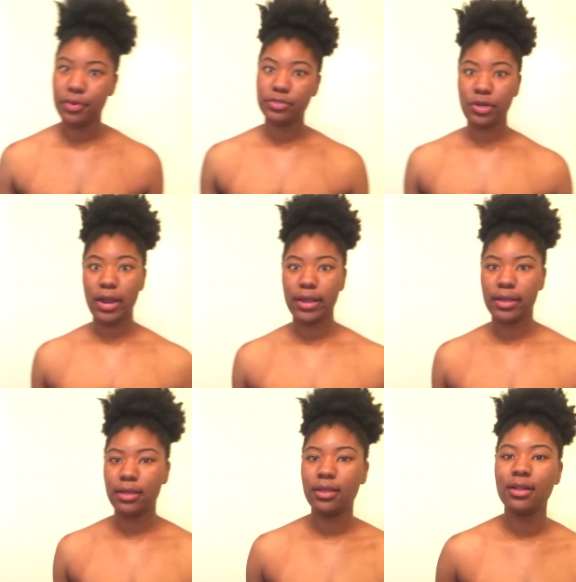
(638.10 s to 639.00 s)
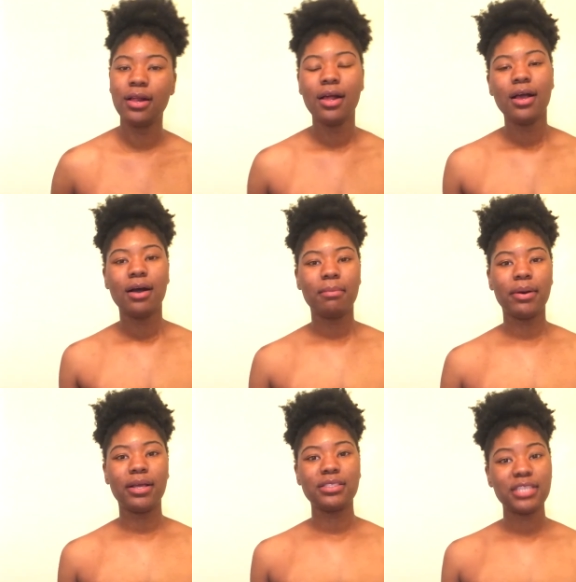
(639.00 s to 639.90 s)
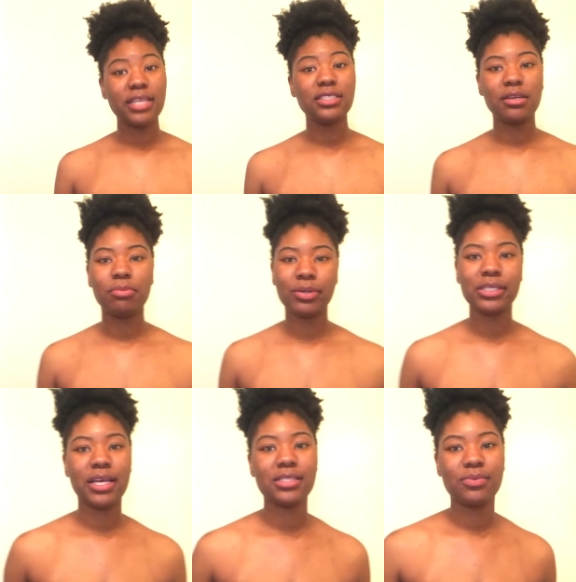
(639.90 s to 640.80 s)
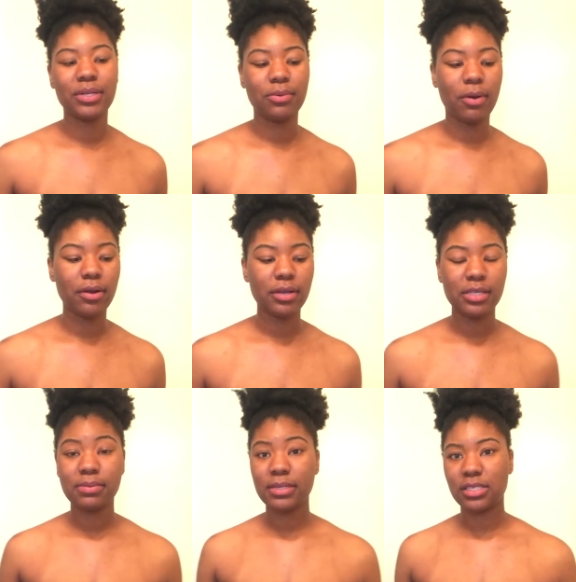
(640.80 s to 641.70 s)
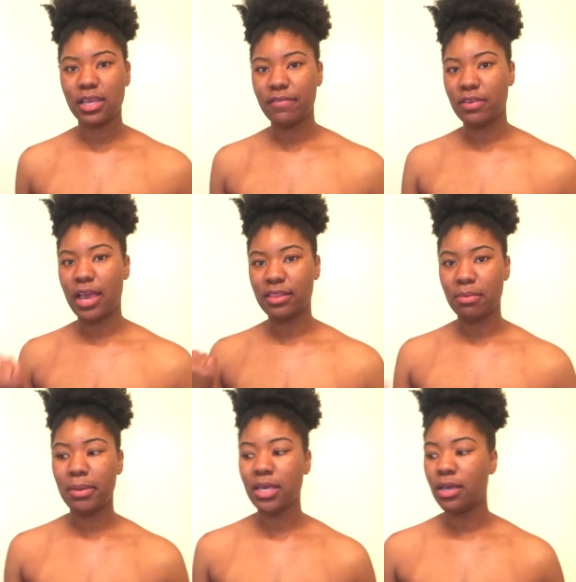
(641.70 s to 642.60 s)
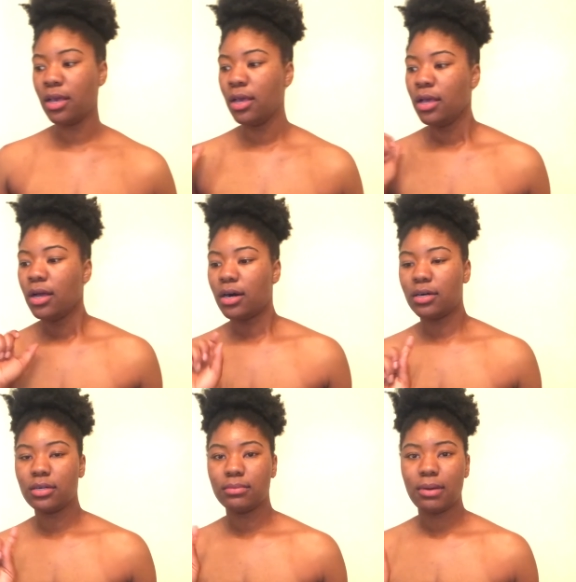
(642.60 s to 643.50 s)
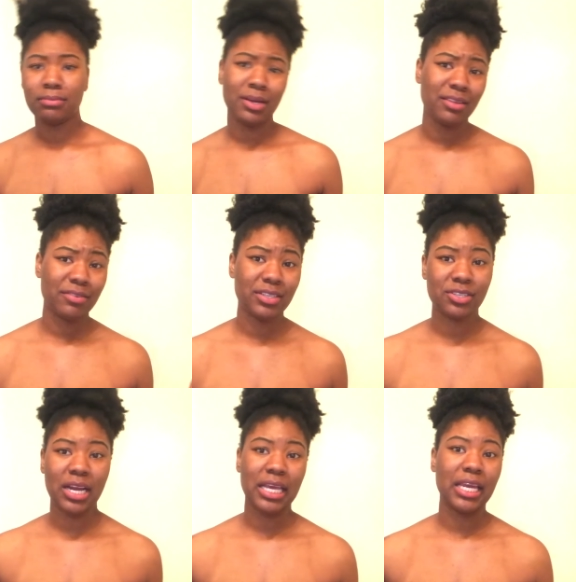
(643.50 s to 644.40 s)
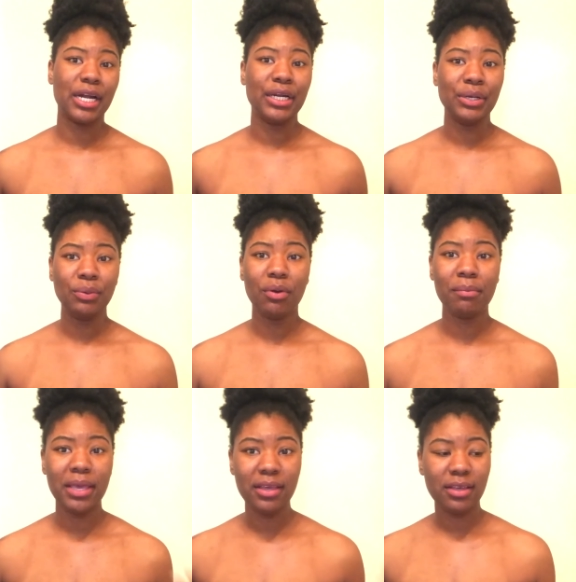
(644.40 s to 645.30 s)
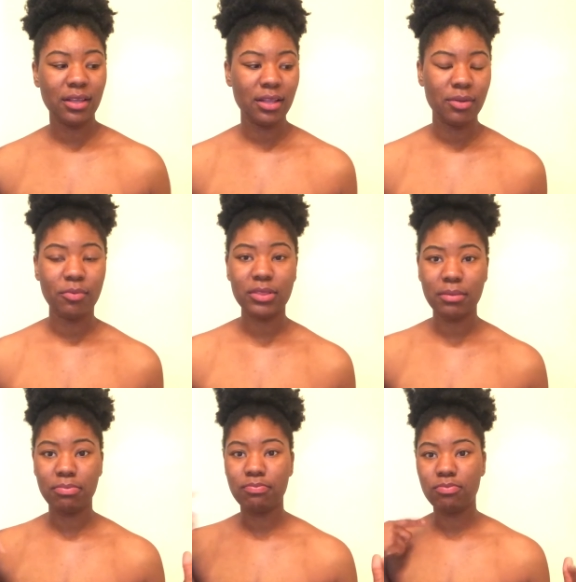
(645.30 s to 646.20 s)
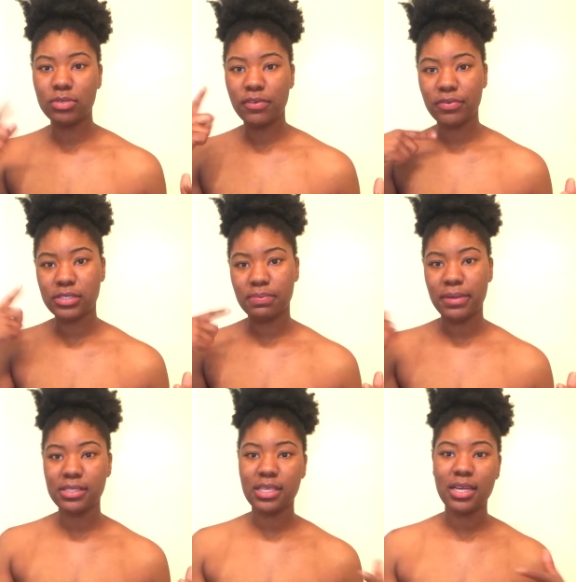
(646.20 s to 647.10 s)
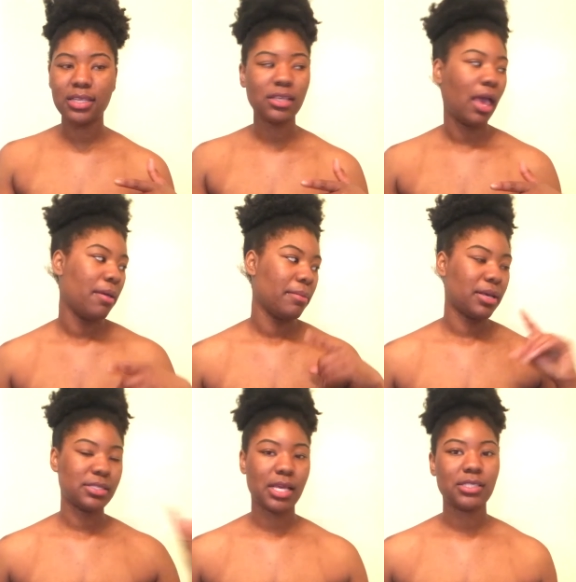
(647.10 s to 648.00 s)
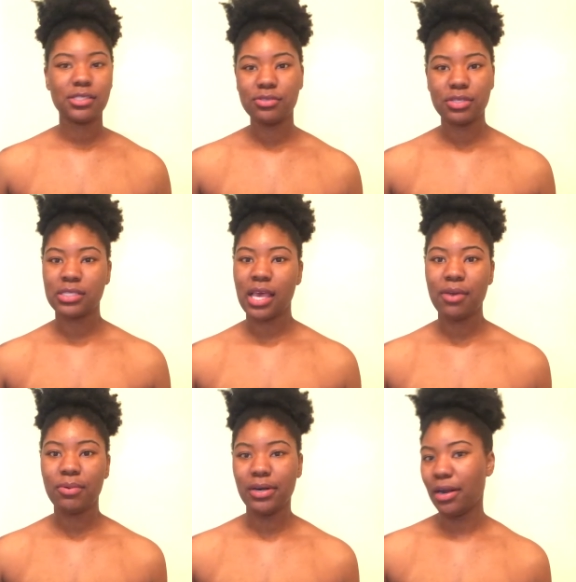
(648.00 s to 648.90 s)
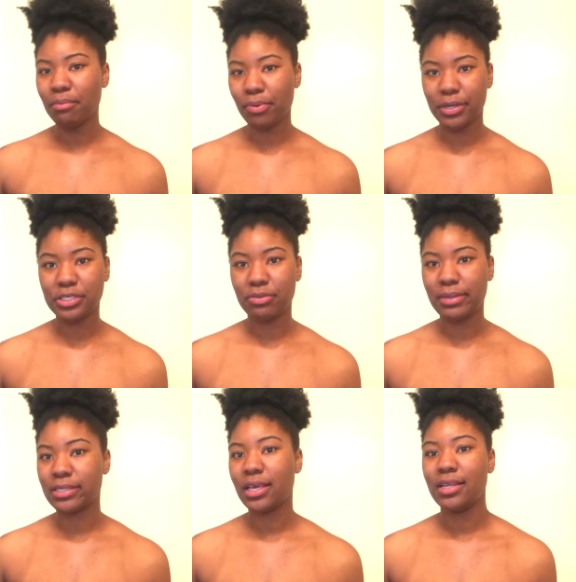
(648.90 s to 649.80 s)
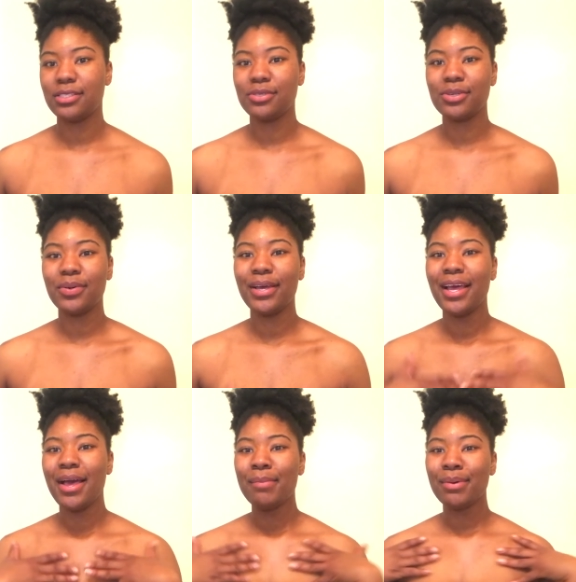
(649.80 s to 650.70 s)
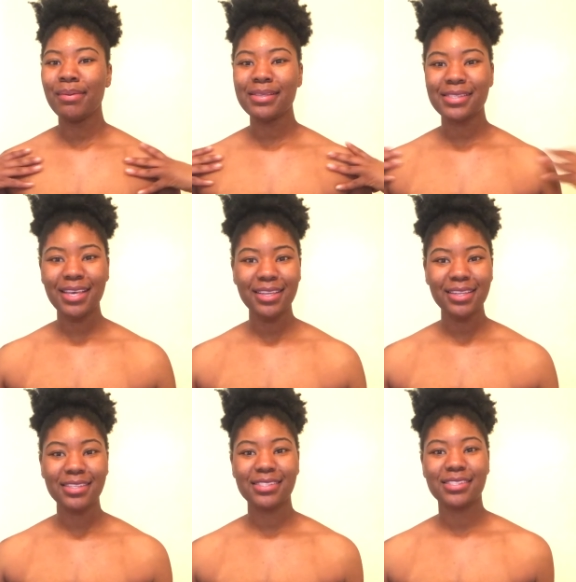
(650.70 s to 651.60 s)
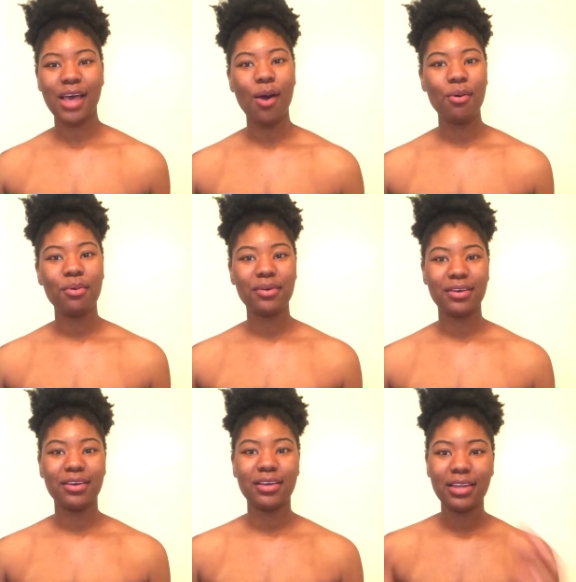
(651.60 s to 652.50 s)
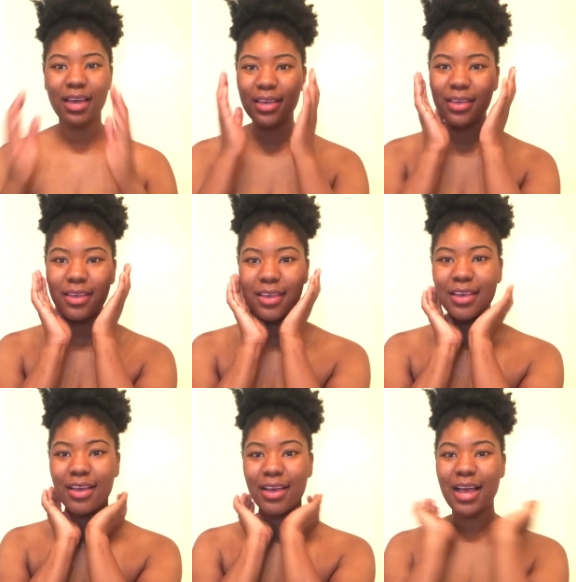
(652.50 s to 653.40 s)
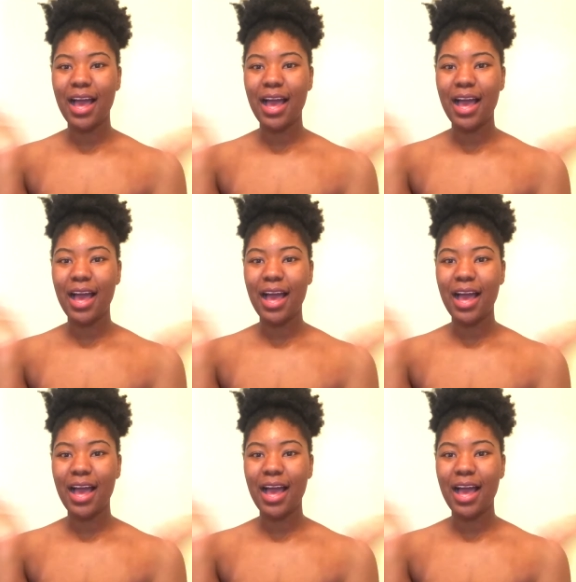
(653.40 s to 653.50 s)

you can try it, but changing your brush heads really work, especially if you have the Mia. I'm probably gonna try to get a newer Mia with a different spin setting, because I just use the same one and I'm pretty sure my skin is used to it. But my skin looks so good. Like,